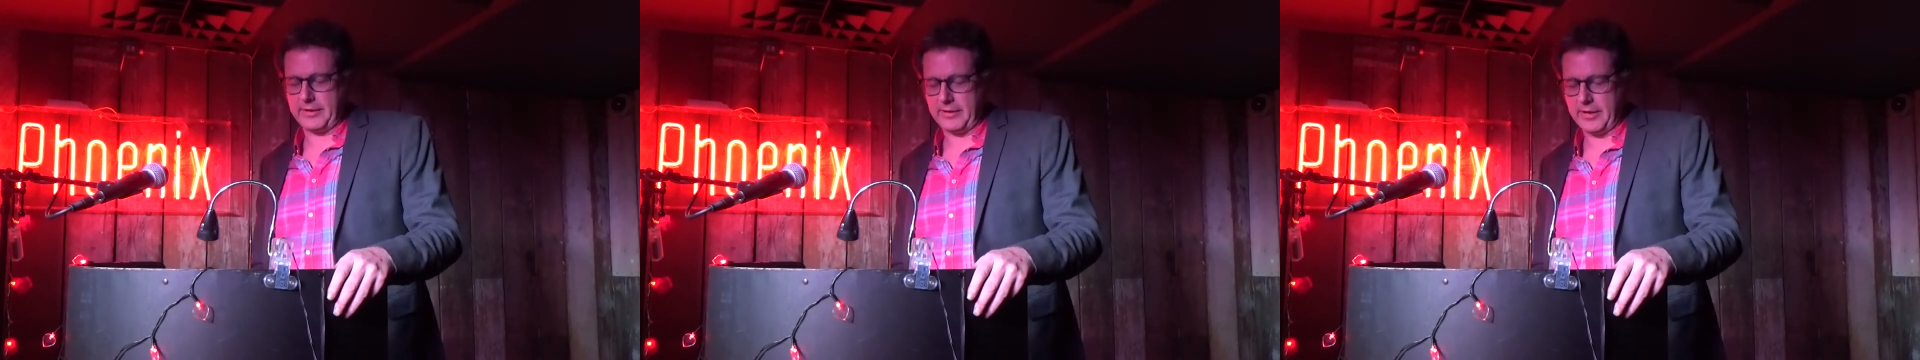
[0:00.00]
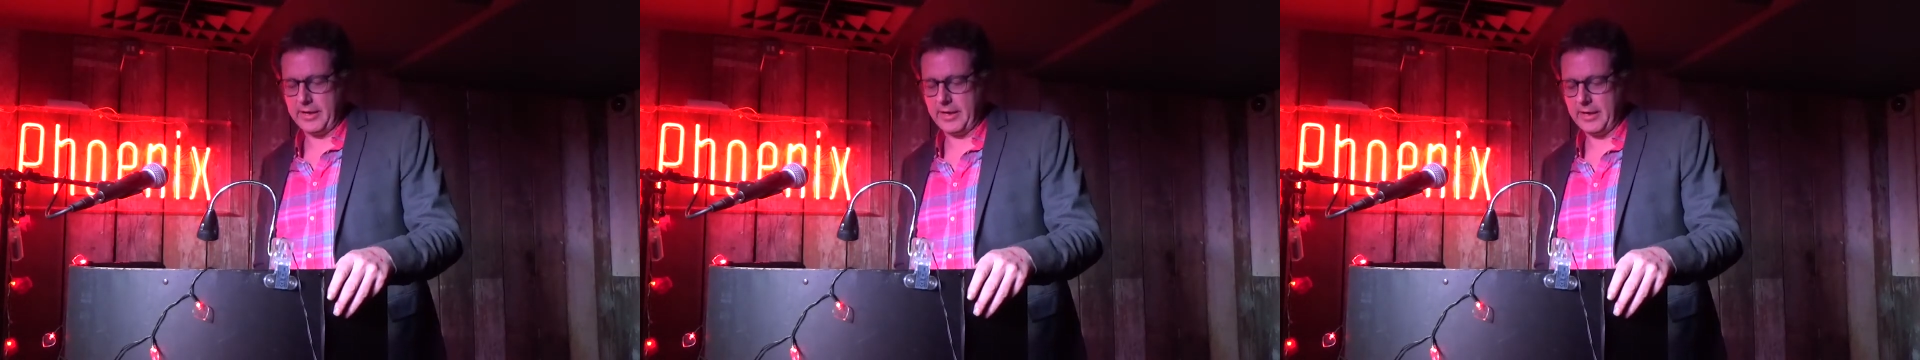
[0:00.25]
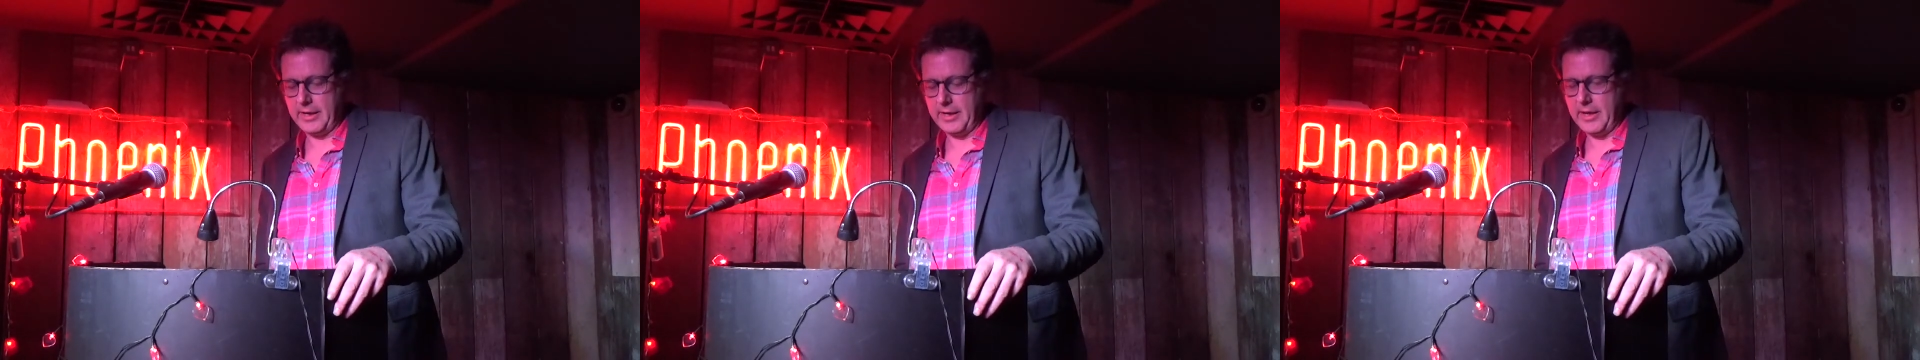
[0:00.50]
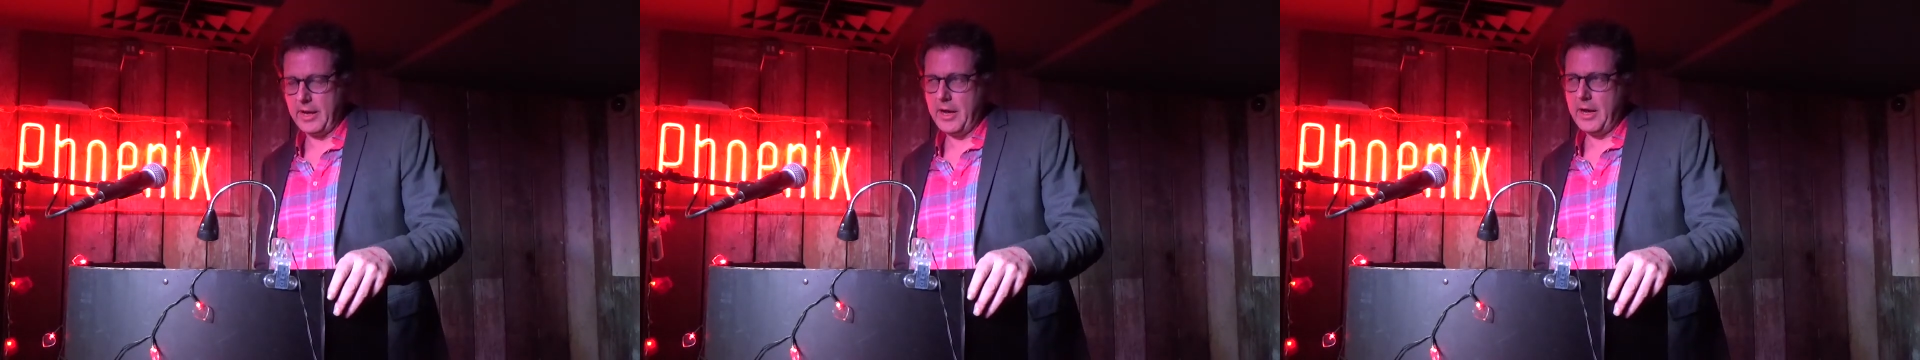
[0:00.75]
you.
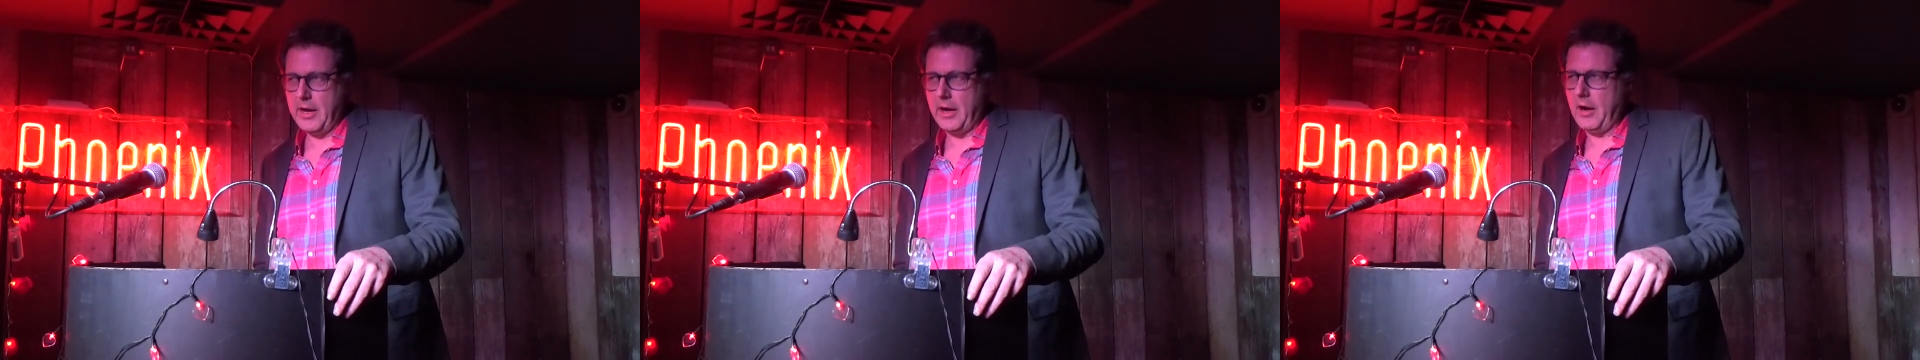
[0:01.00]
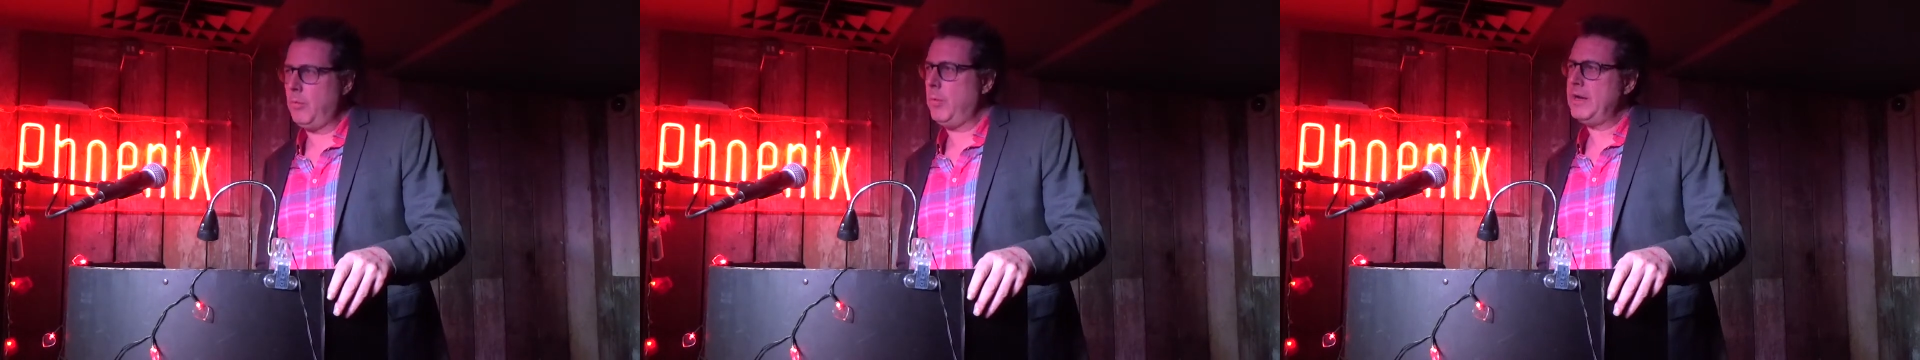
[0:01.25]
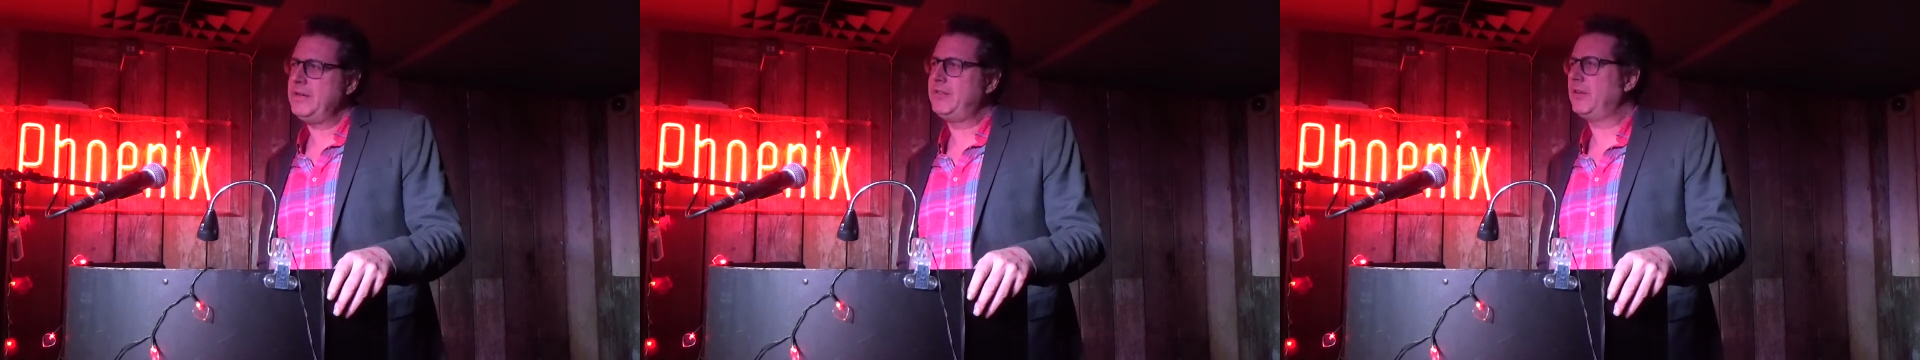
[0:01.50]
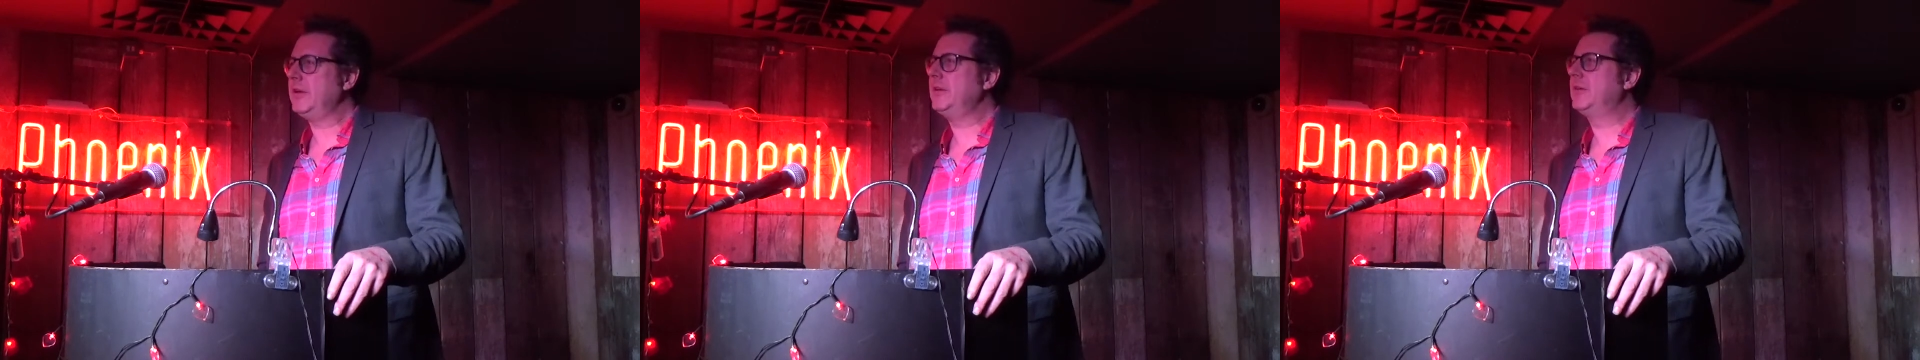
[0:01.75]
A
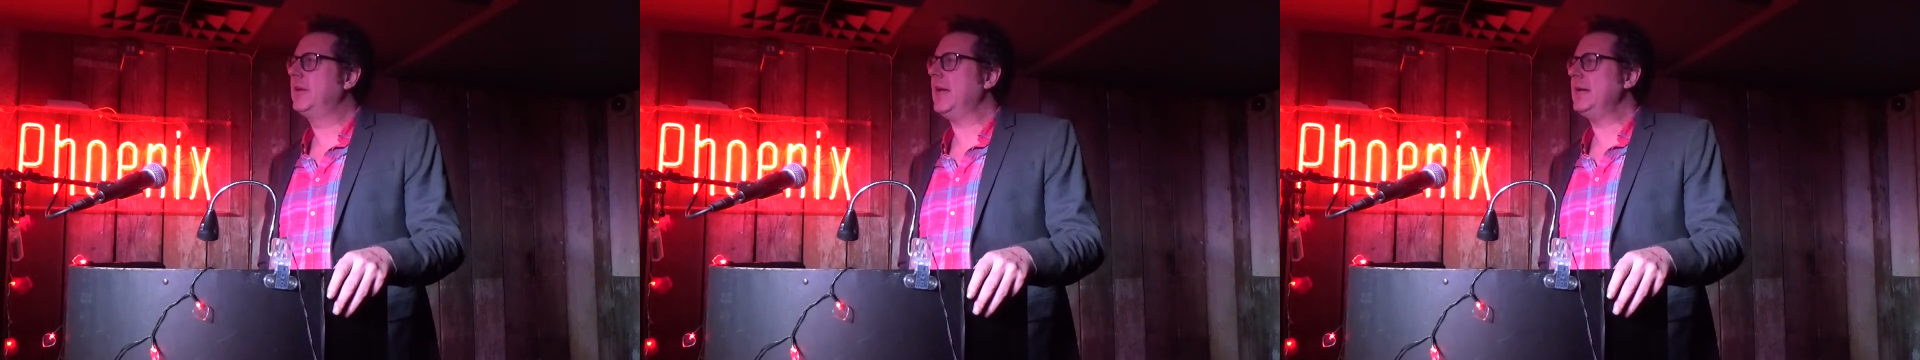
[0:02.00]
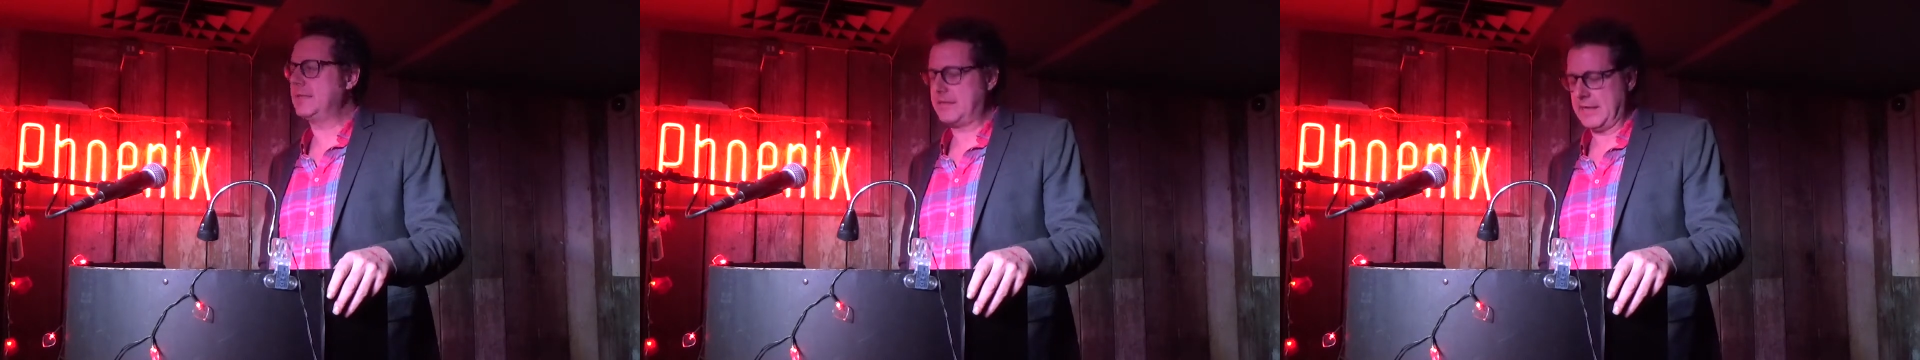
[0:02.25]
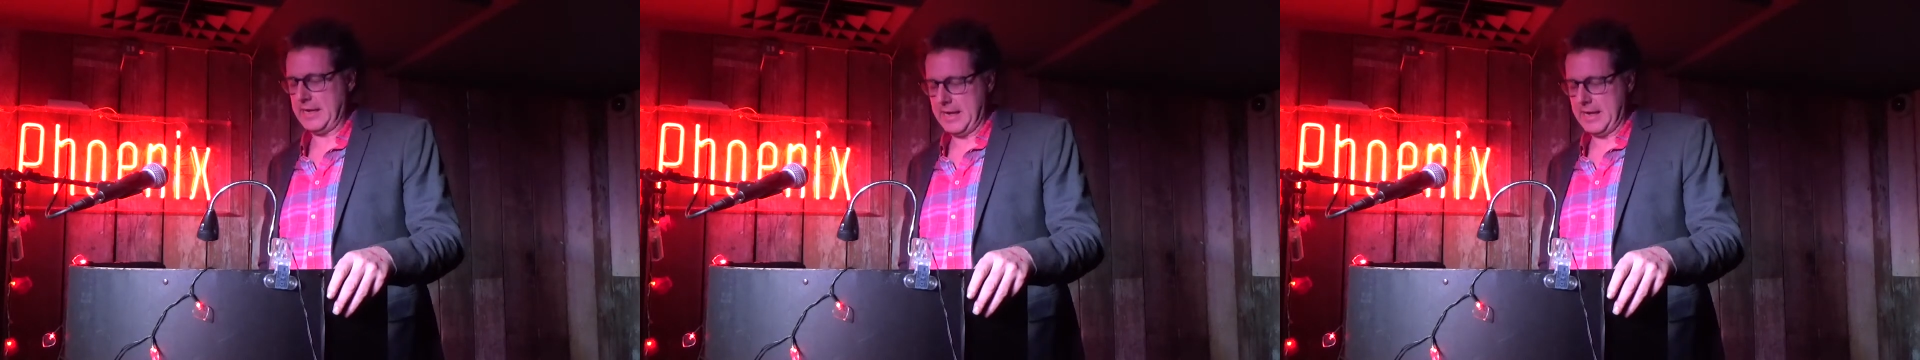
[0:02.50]
winter date?